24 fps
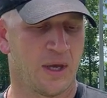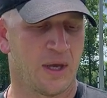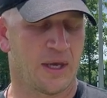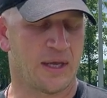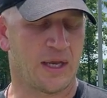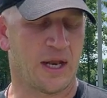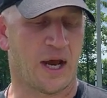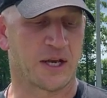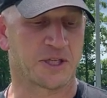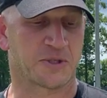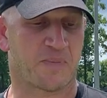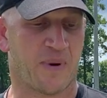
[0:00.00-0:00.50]

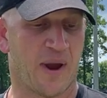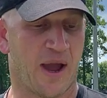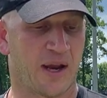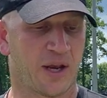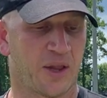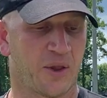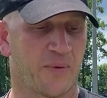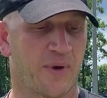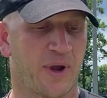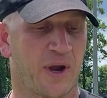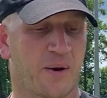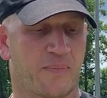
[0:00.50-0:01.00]
it's proud
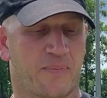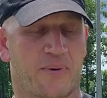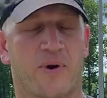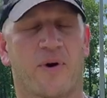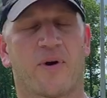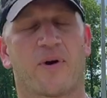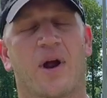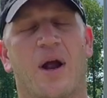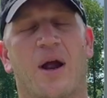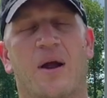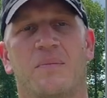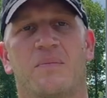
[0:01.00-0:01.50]
of the way our
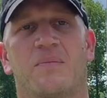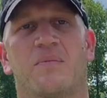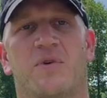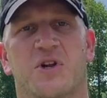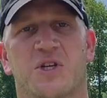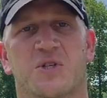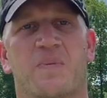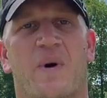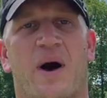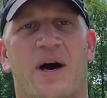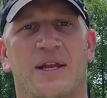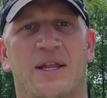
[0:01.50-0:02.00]
program
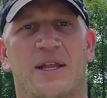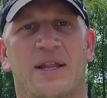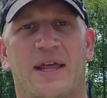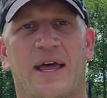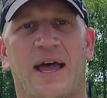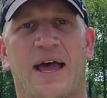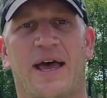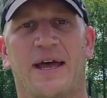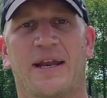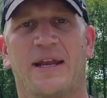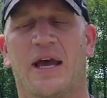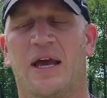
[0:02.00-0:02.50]
responded to
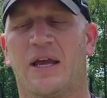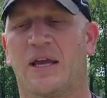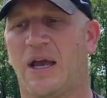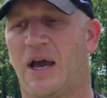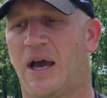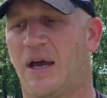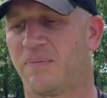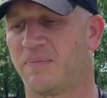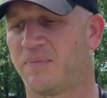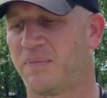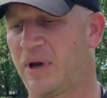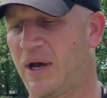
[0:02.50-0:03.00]
that.
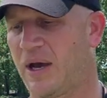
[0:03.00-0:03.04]
I